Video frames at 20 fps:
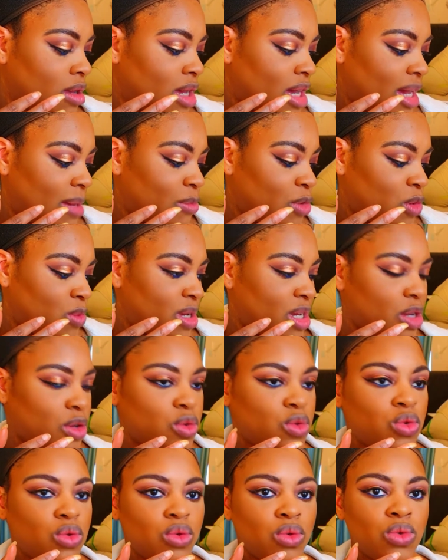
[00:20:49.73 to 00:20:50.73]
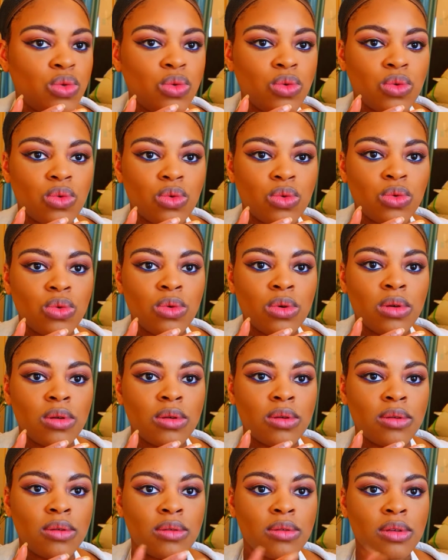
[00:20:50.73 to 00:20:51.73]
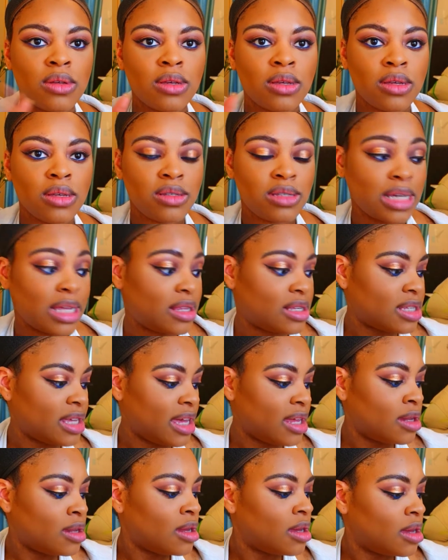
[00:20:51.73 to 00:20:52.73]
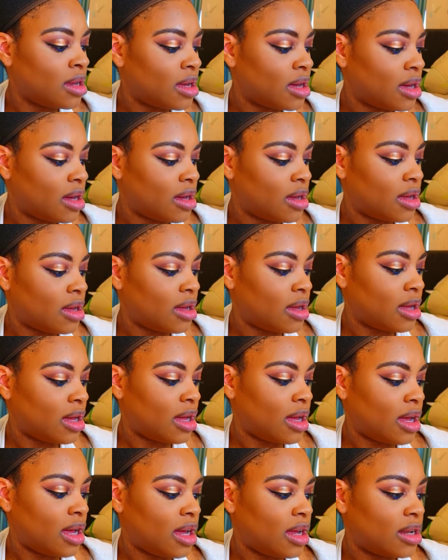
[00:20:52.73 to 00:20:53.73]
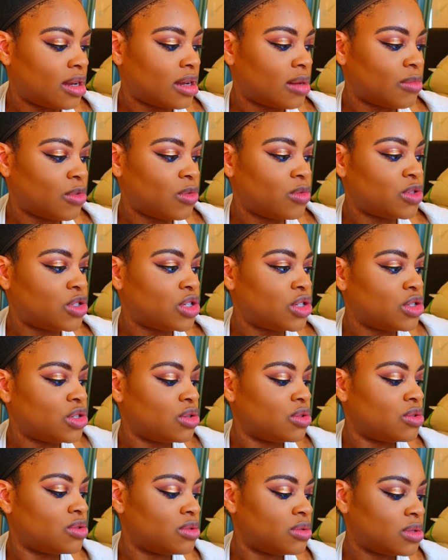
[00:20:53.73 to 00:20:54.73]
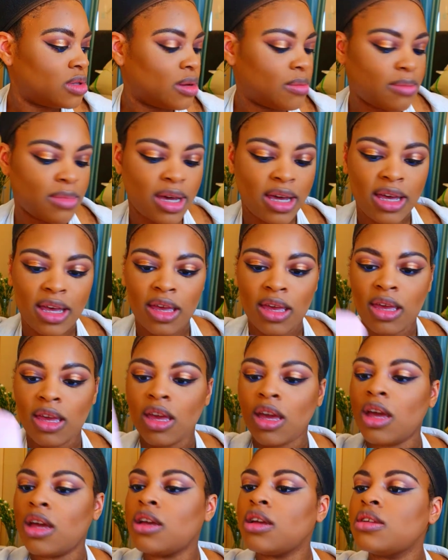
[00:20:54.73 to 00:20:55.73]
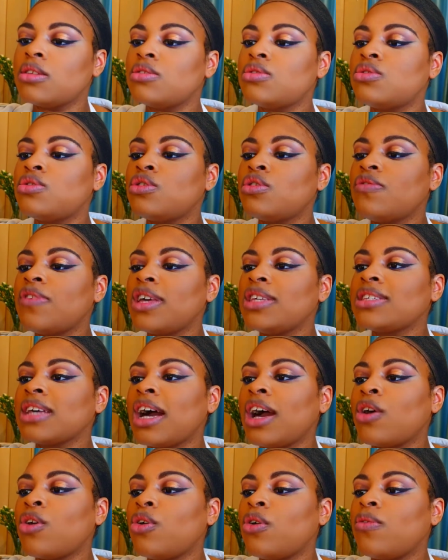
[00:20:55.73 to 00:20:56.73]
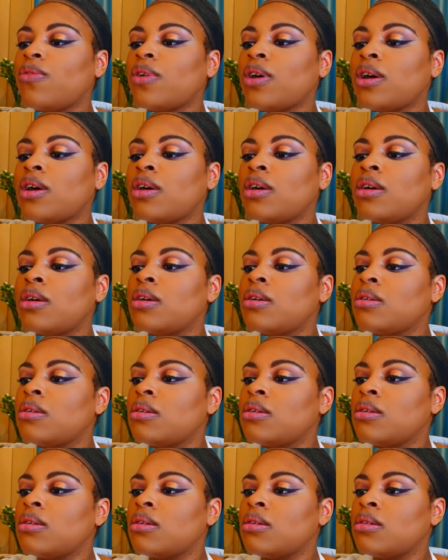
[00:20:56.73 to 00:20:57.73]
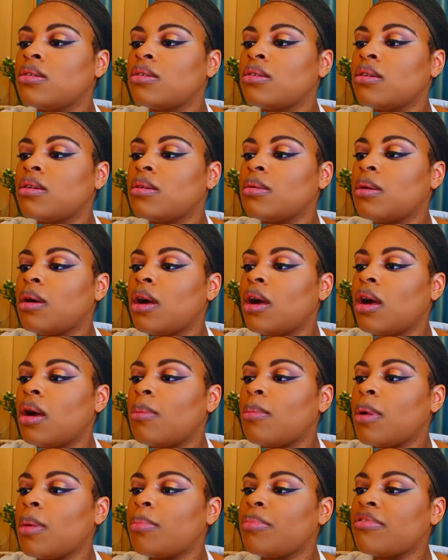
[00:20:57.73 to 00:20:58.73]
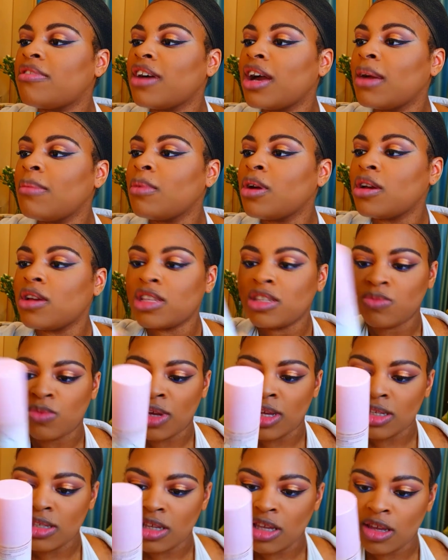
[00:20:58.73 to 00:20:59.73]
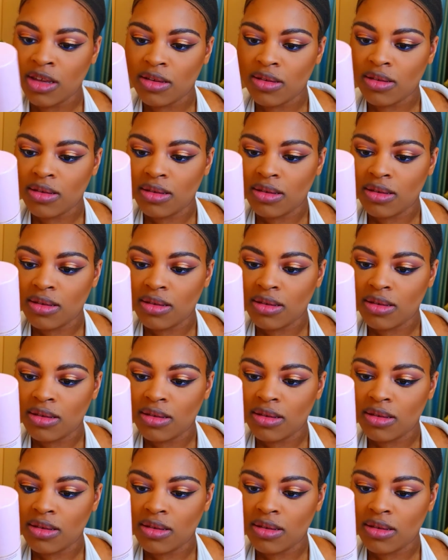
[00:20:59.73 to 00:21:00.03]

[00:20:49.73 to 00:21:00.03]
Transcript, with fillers: I'm going to set the skin and I'm going to use my Too Faced Hangover um, primer. Is what is it?